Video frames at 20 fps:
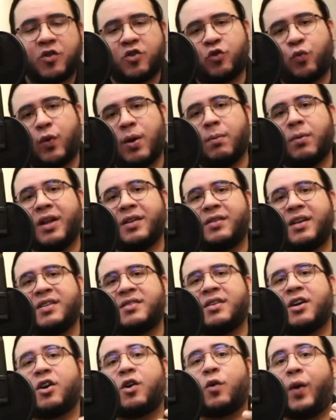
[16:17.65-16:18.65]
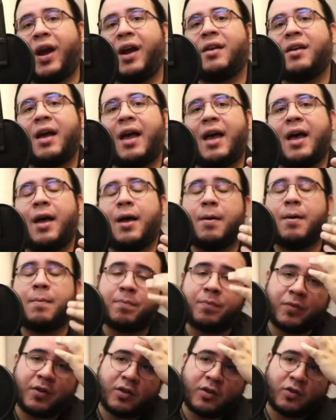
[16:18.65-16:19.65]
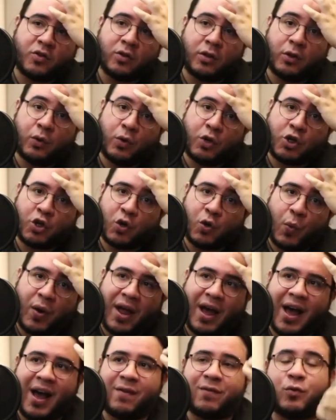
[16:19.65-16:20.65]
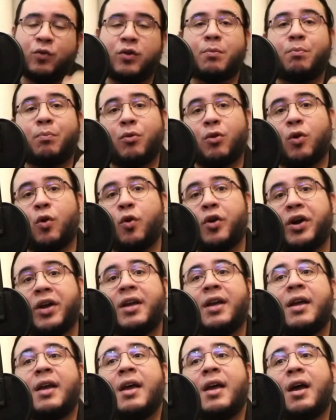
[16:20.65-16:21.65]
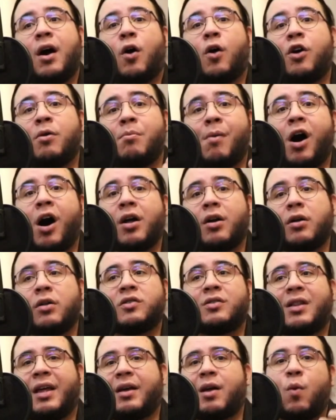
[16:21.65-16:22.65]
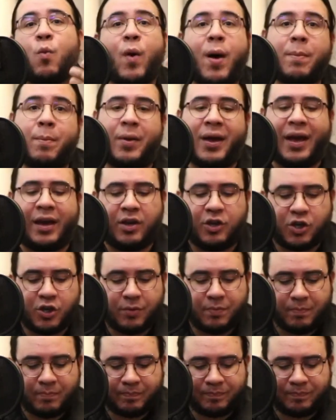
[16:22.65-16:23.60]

Streamlit is a great solution we have to deploy our models like a web page.